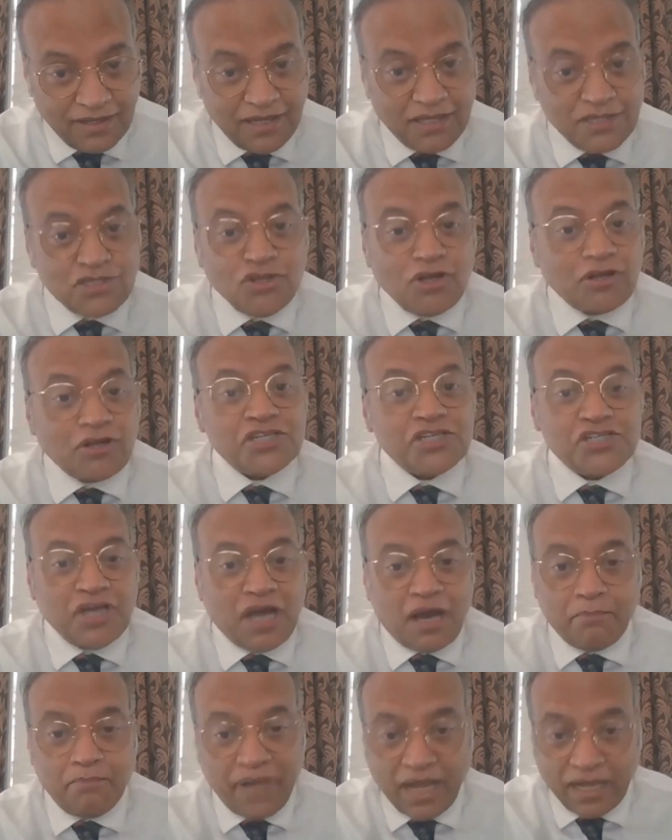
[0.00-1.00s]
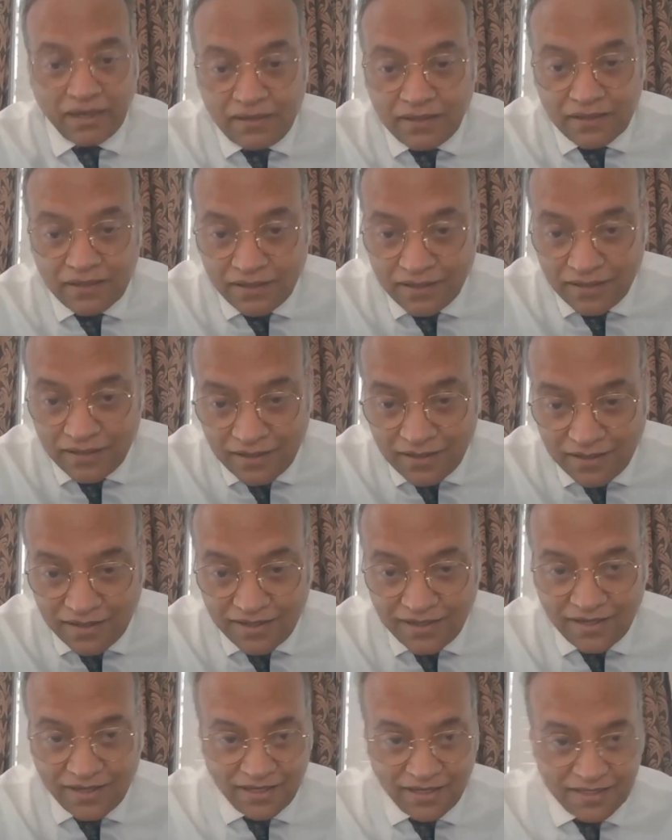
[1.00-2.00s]
It's not a sharp bend,
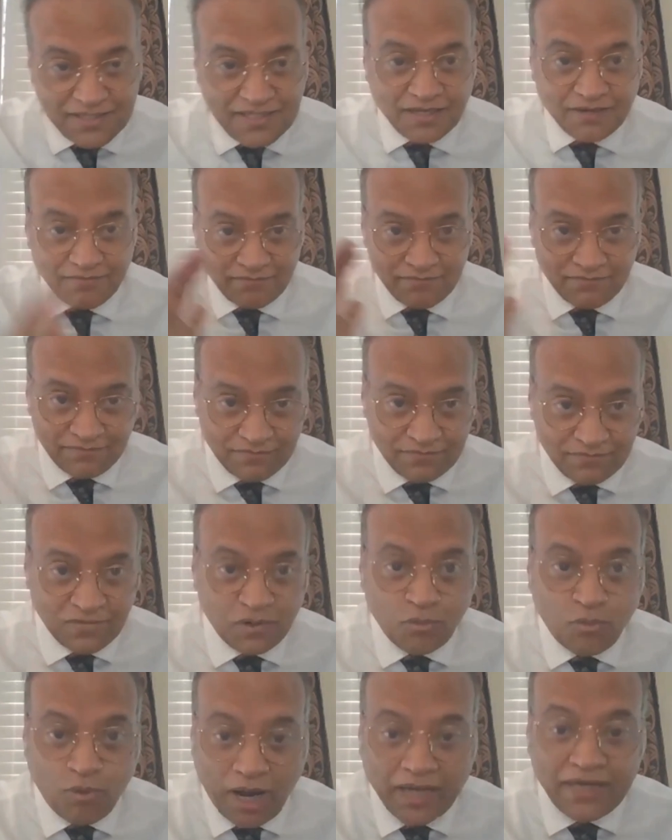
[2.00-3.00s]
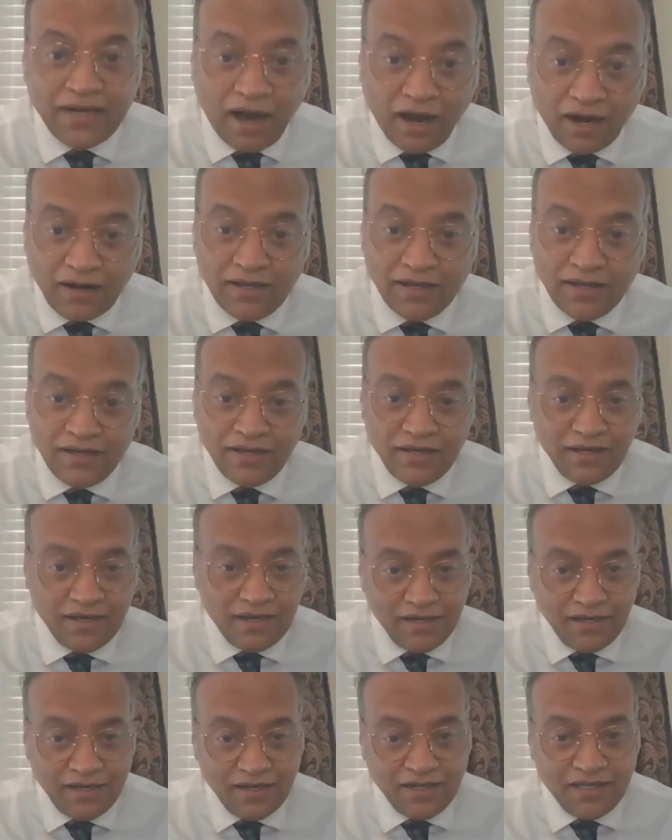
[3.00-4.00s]
it's a wide arc,
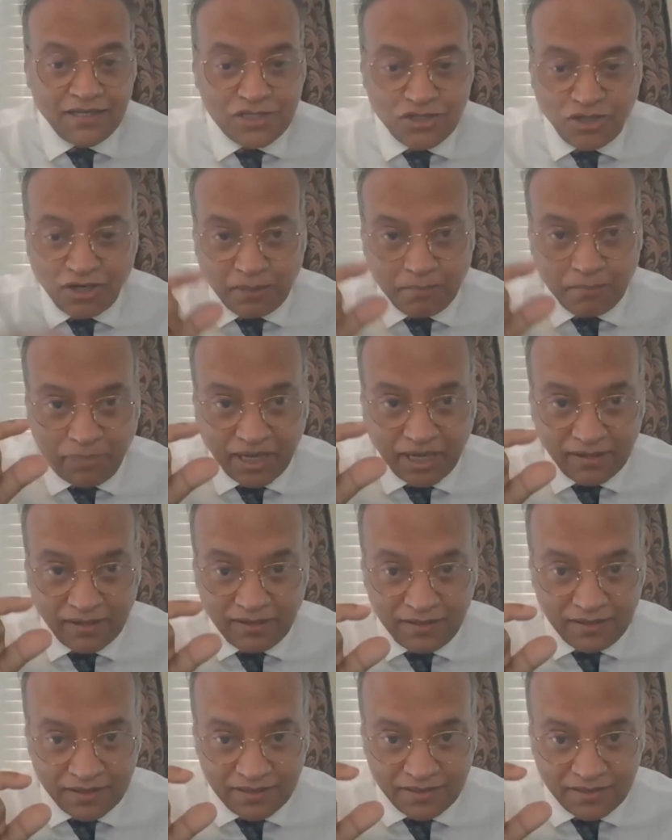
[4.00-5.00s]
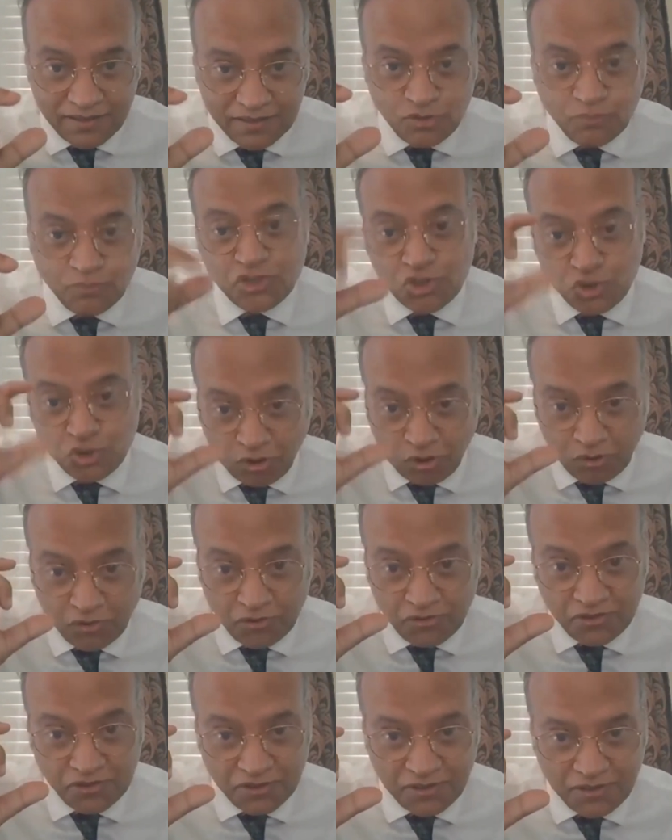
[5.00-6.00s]
it's not a pill to be
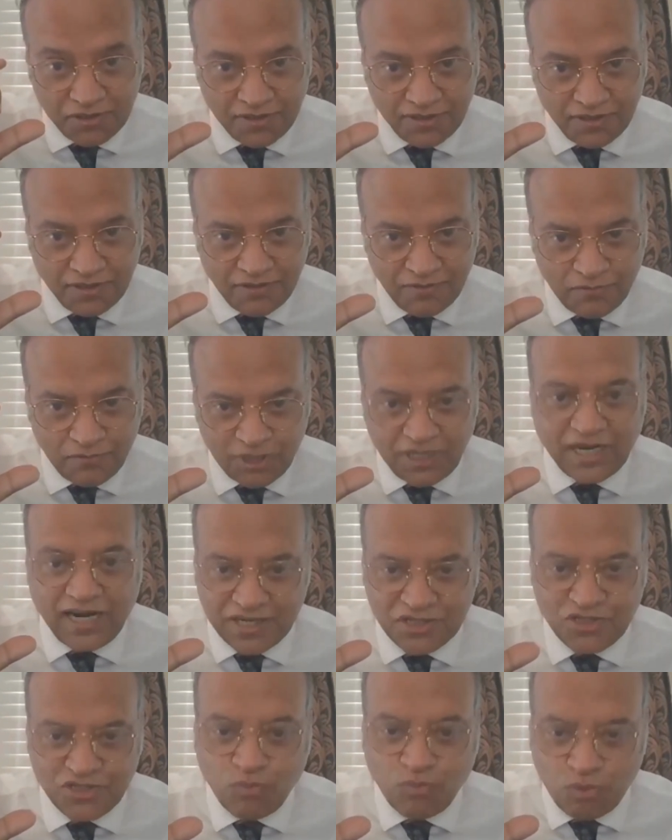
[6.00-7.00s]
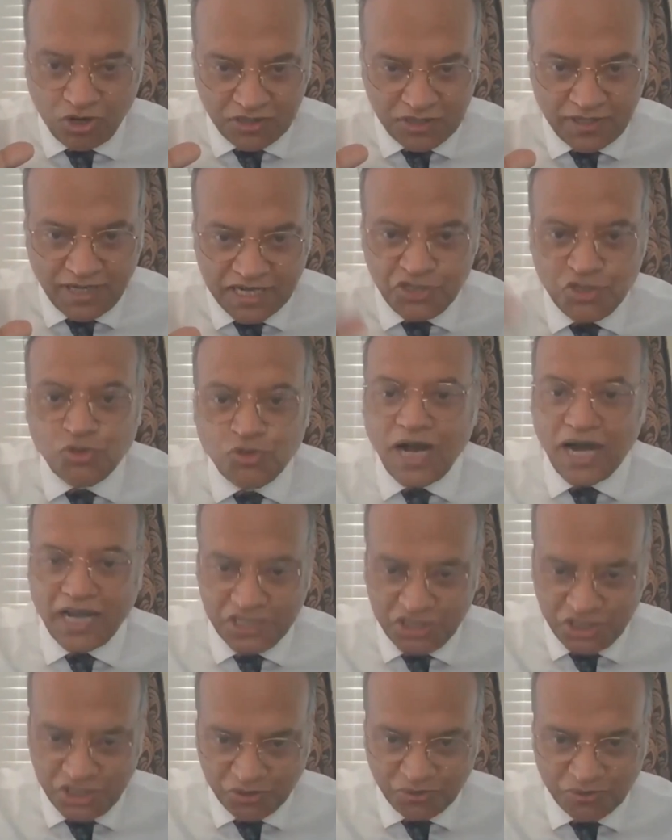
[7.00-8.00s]
swallowed with a glass of water, as you
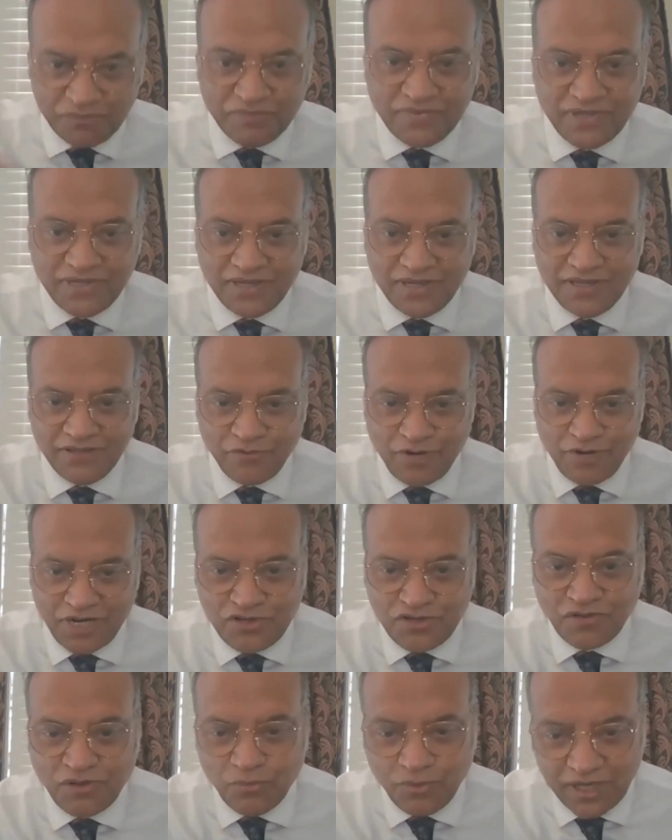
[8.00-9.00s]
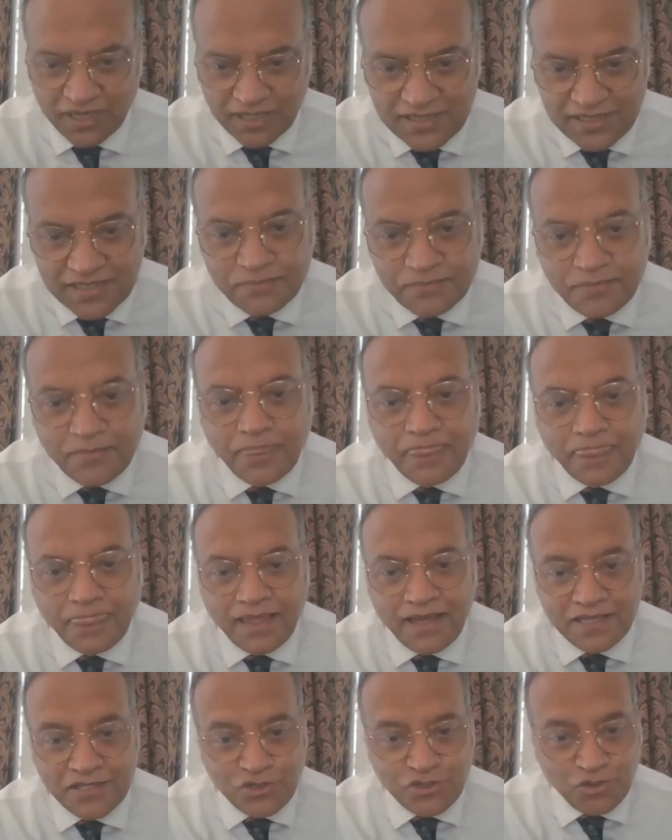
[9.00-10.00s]
guys do, the rest of the world.
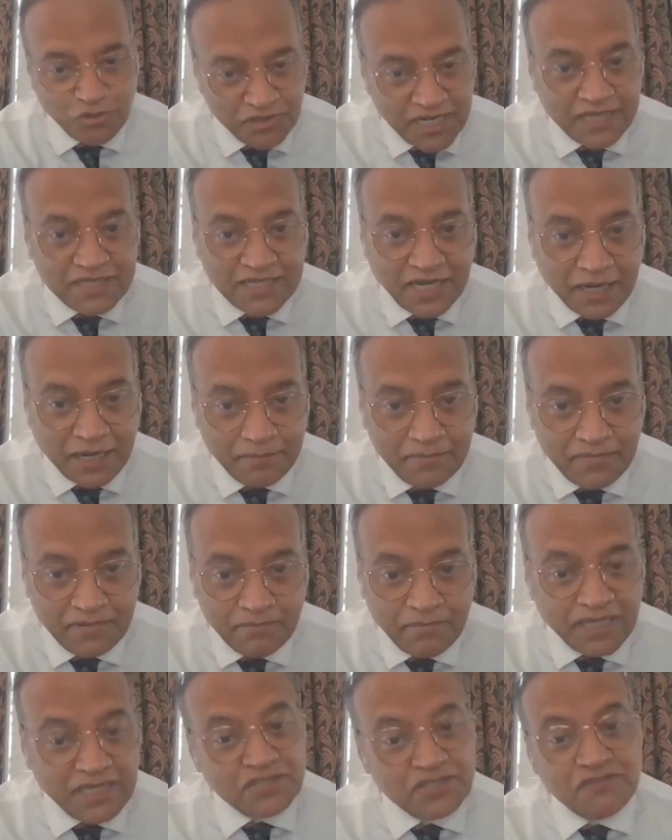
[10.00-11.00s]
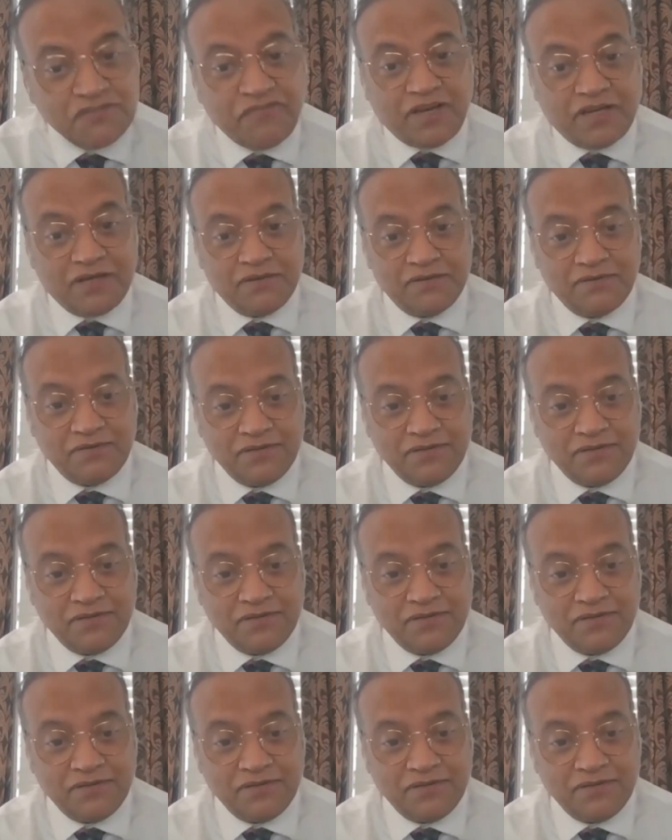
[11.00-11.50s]
It's going to take time, but it's fun.